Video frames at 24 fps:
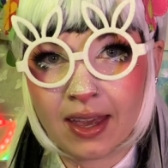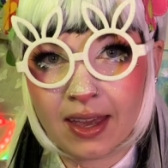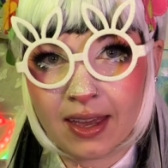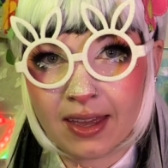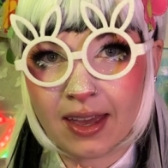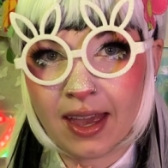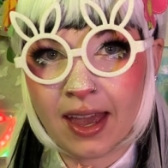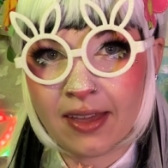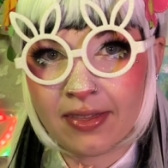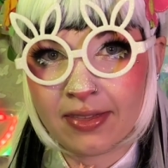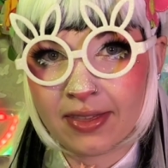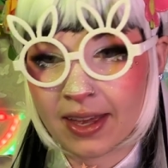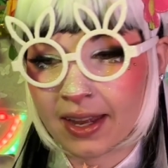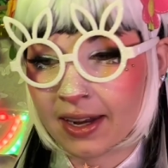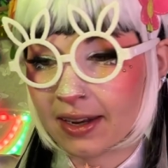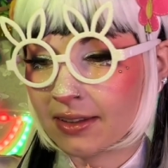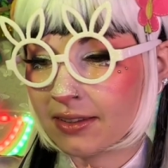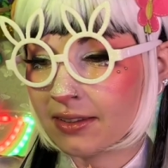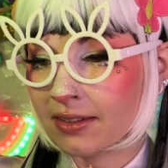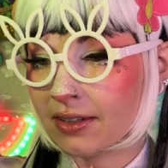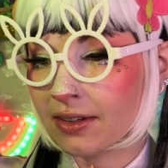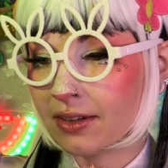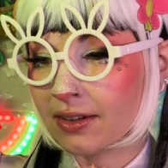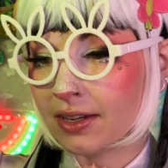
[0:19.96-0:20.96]
And that is
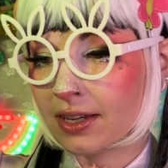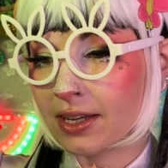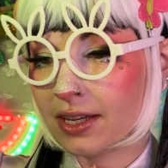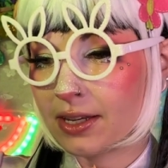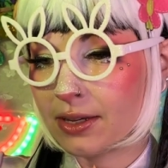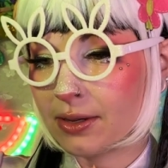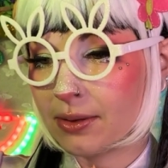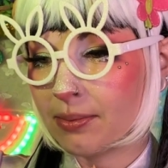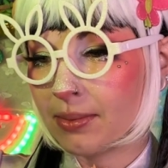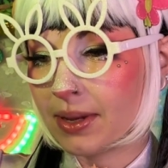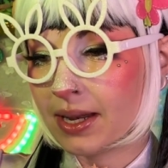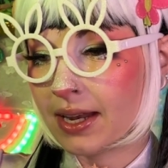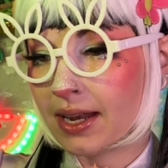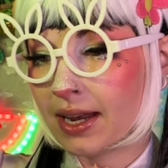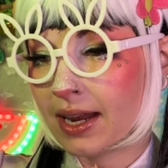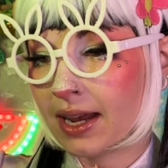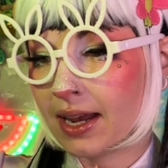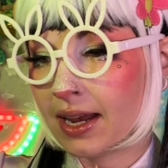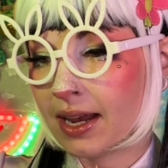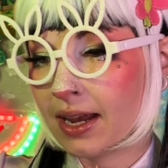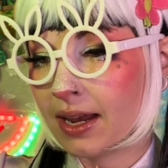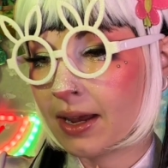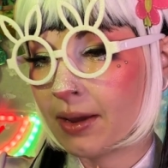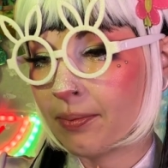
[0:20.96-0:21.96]
your human
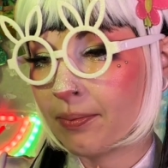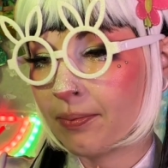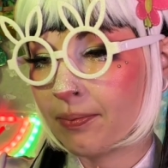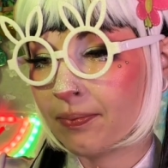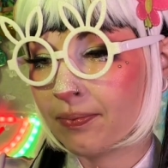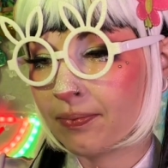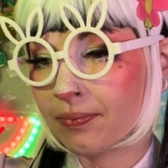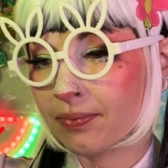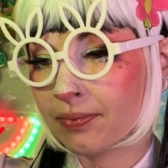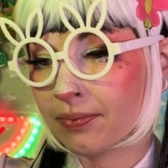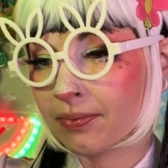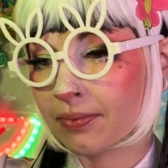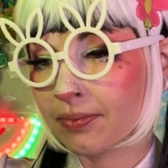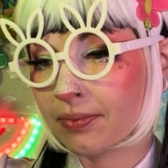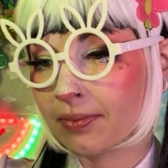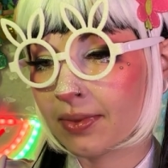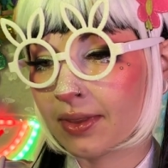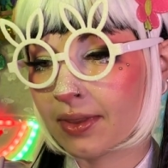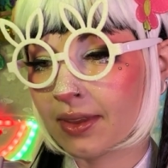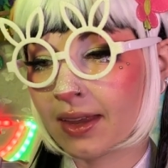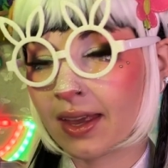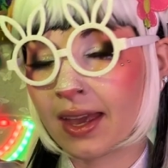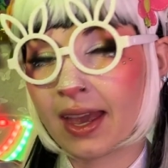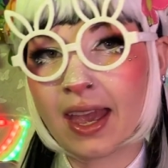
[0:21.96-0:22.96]
name.
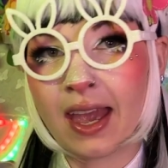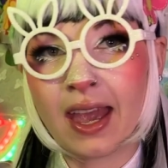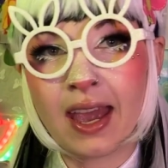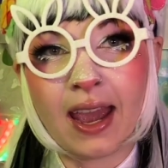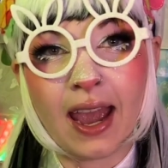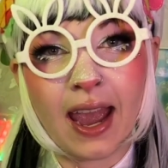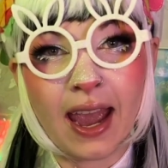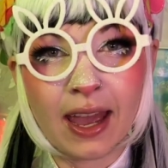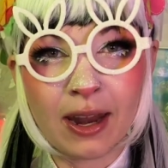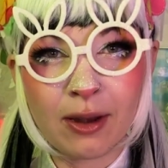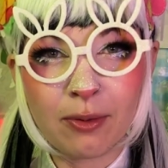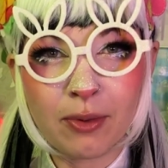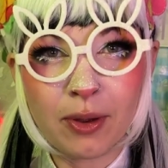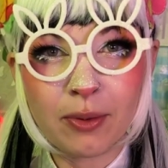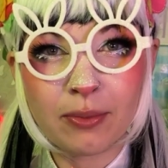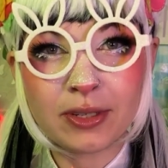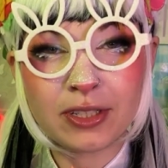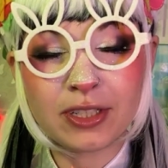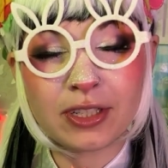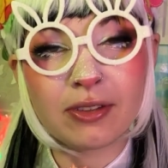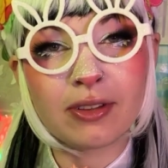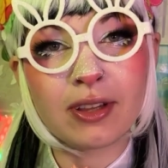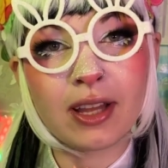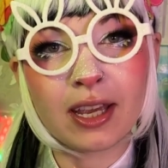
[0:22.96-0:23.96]
And what would you
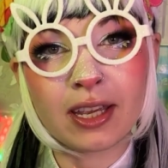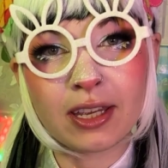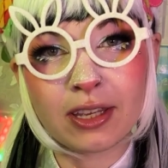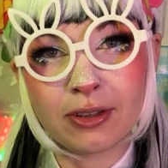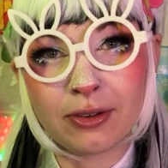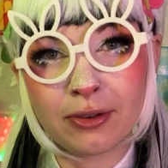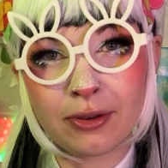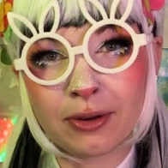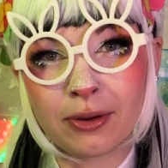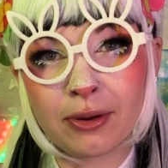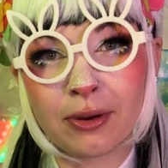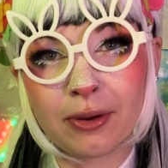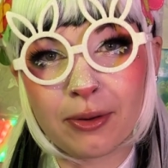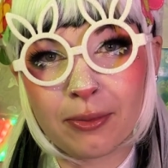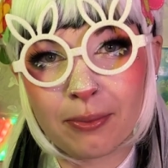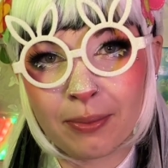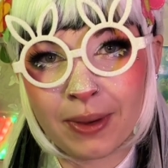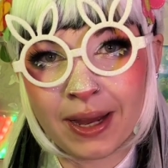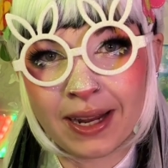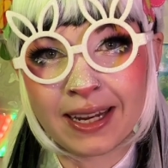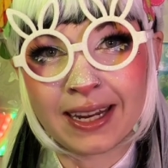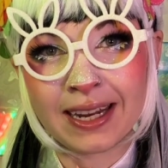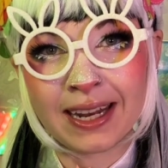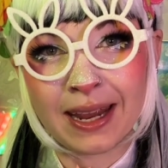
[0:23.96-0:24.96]
like your
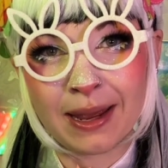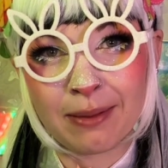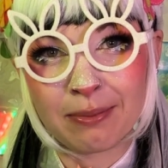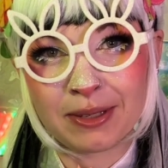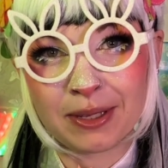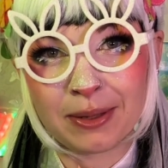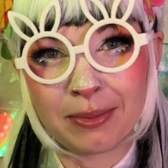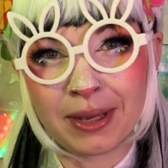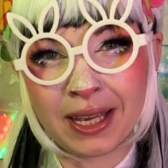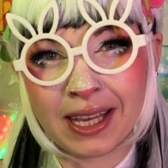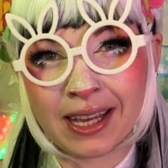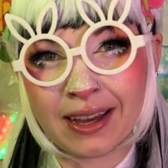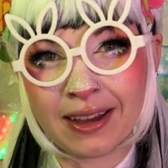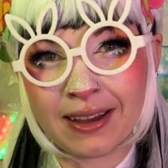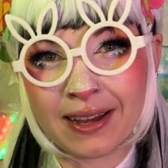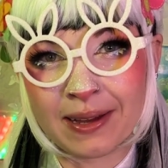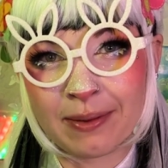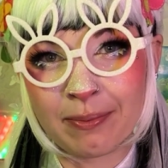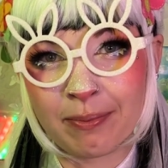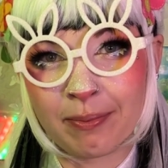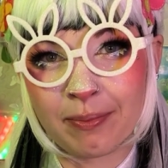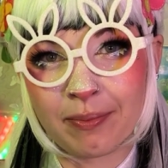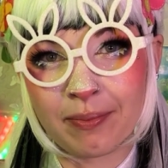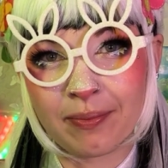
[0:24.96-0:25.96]
bunny name to
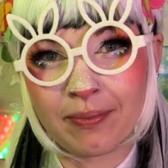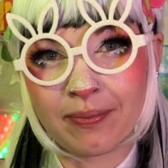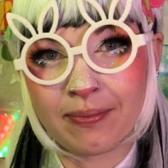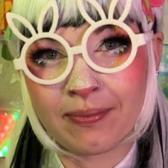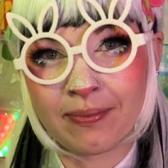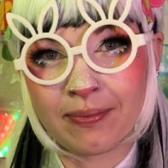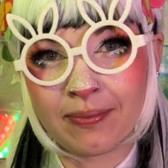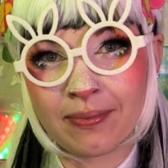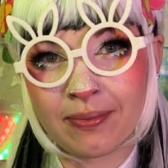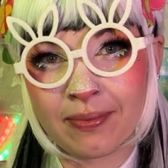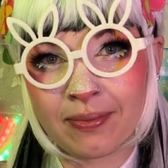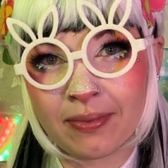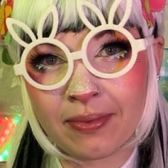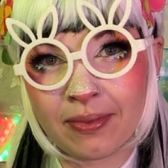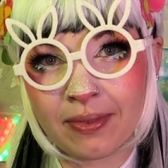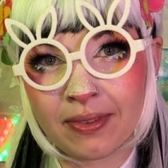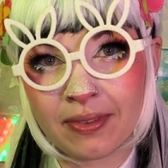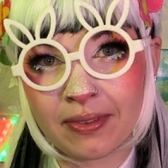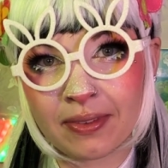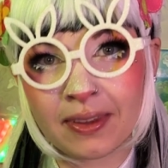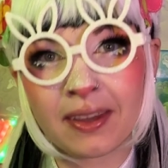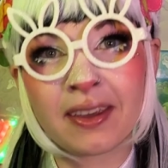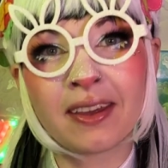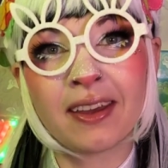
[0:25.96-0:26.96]
become?
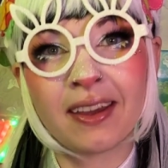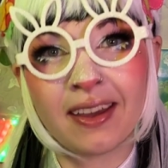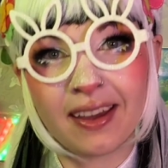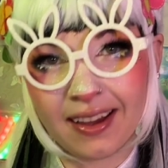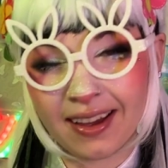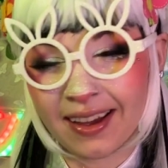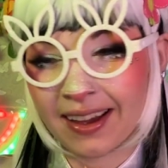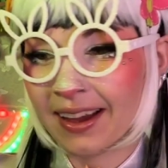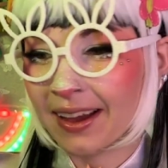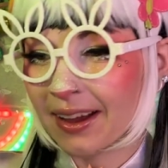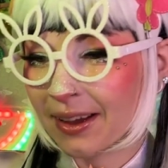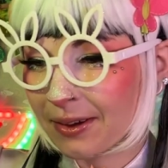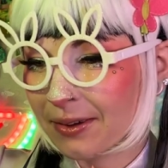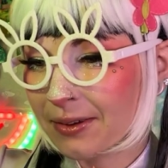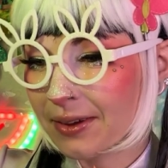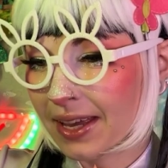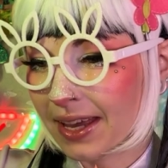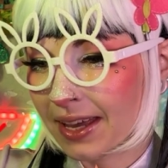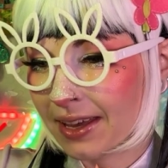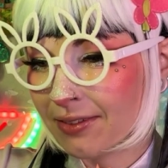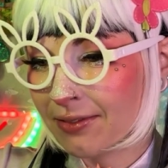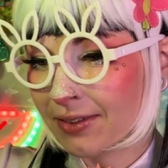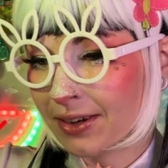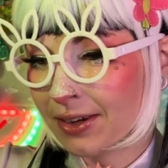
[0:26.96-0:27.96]
Ah, okay,
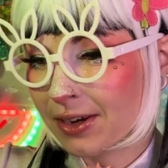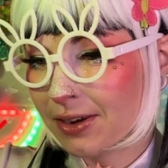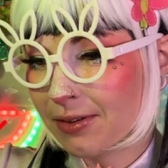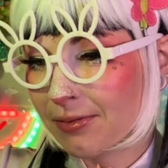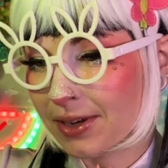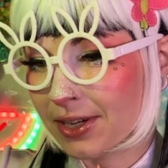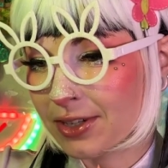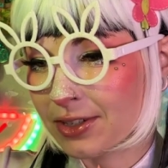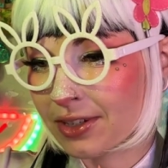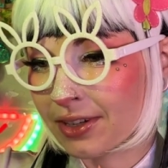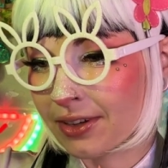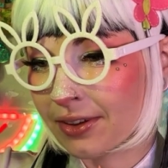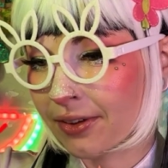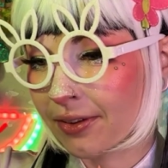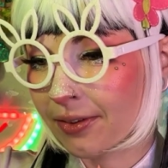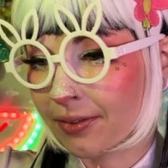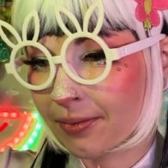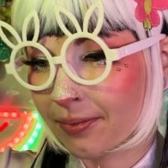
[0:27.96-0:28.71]
very original.